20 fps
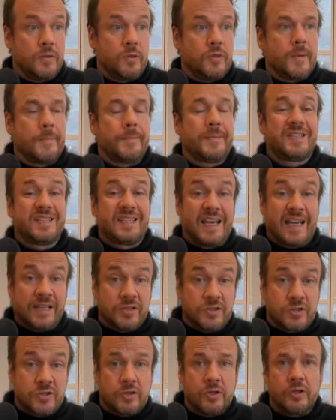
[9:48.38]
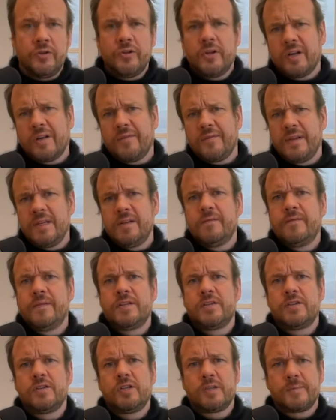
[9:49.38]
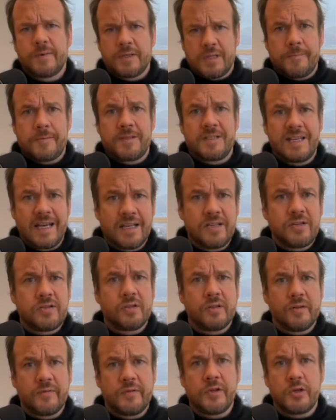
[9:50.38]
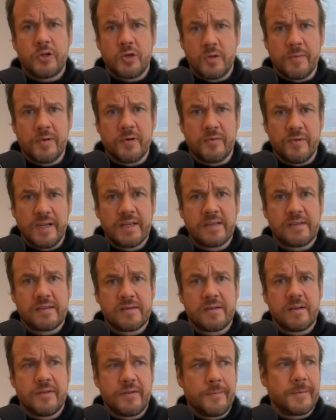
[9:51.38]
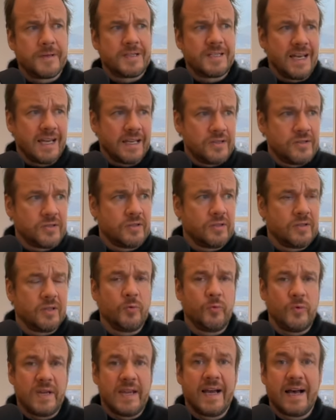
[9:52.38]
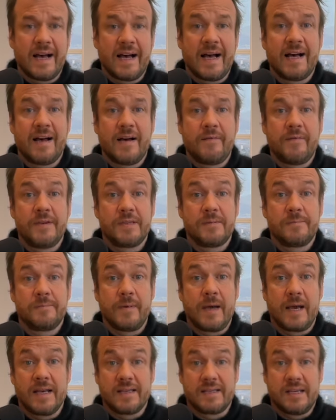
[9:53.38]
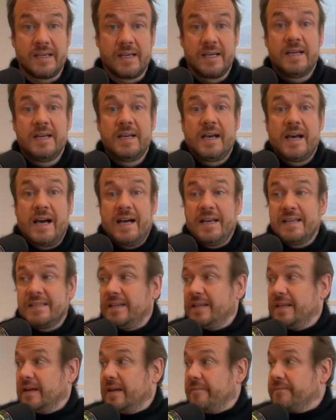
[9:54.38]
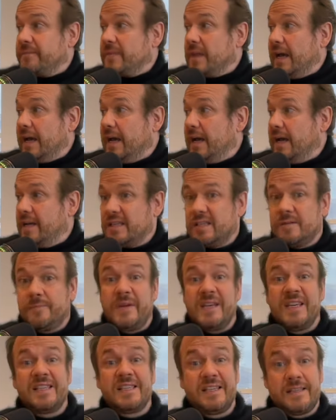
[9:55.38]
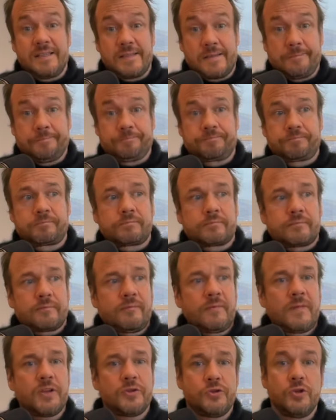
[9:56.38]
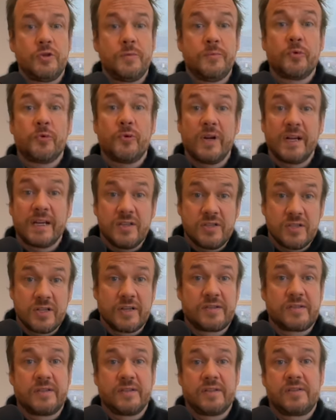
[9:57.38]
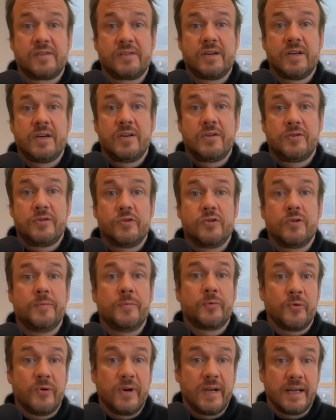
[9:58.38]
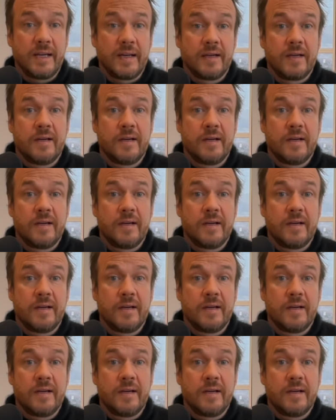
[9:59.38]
the potential, not of individuals, but the potential of the human race, the potential that we have as a species. to bring justice, to bring